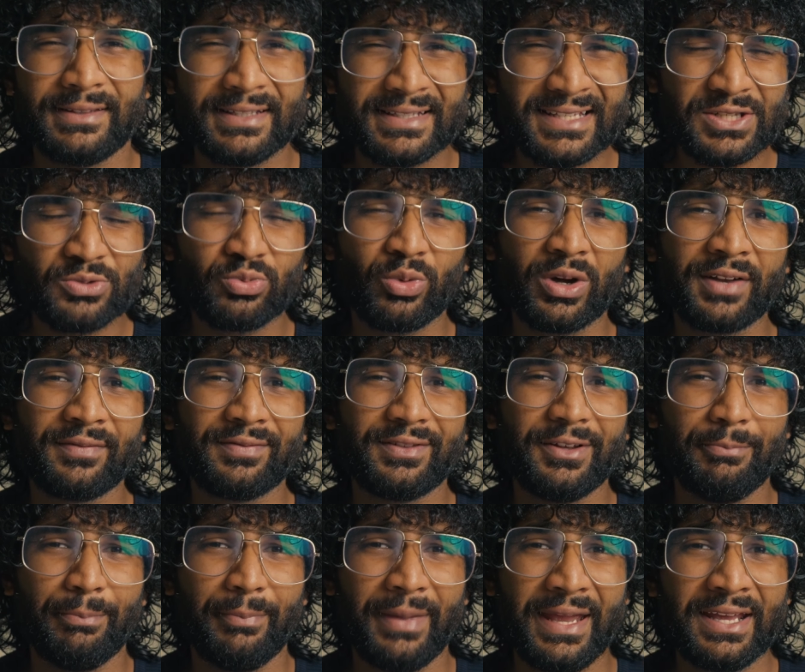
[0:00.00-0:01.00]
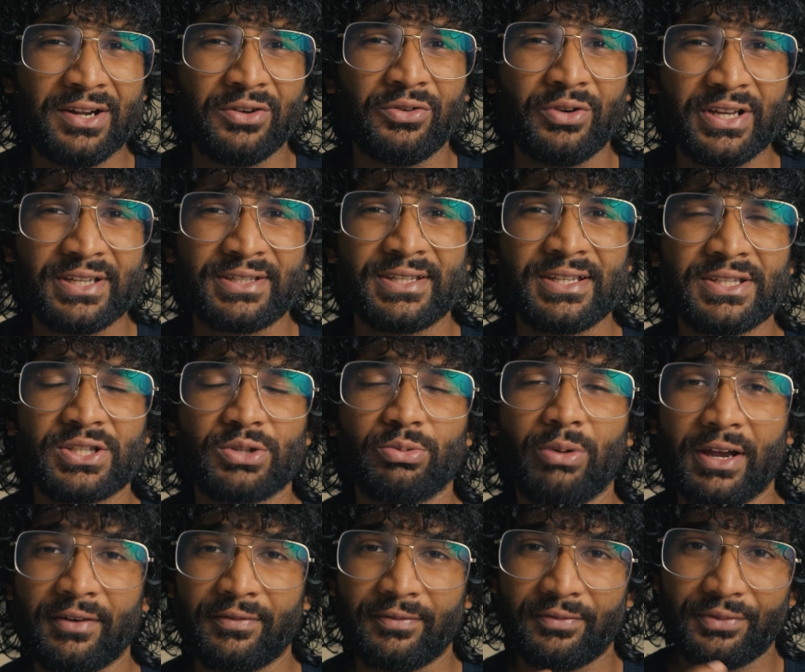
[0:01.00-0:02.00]
This is one of the main reasons
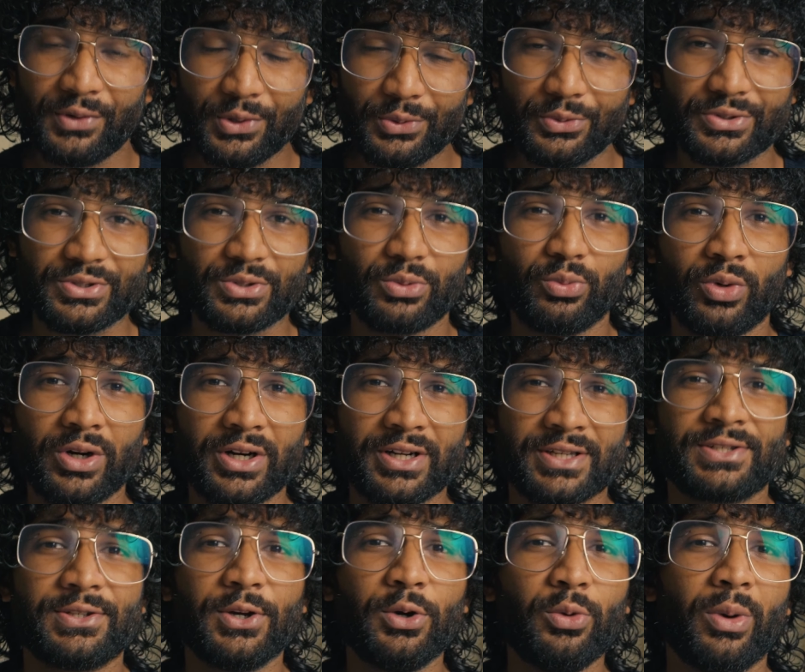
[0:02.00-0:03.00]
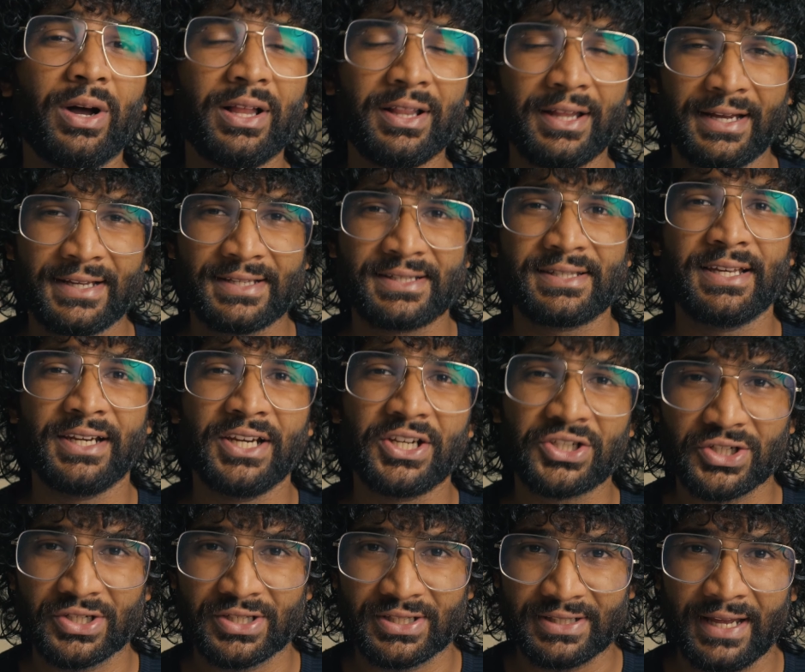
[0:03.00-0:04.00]
why fruits work so well as
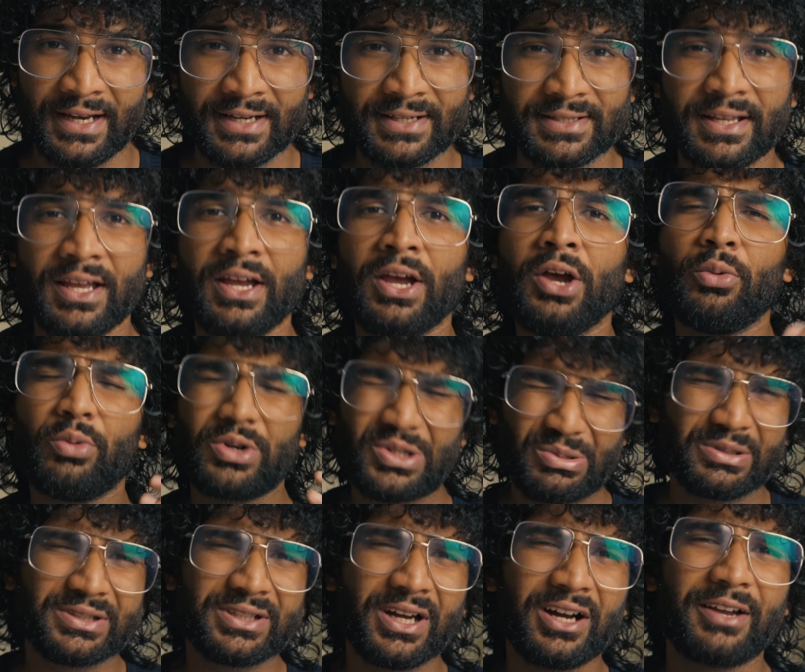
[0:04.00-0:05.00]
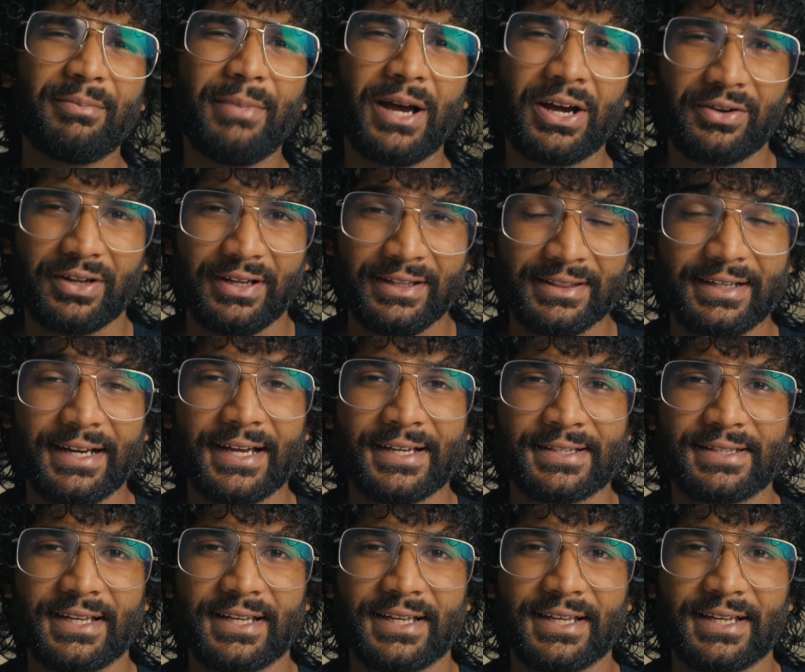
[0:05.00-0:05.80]
signature scents, which we'll talk about in the next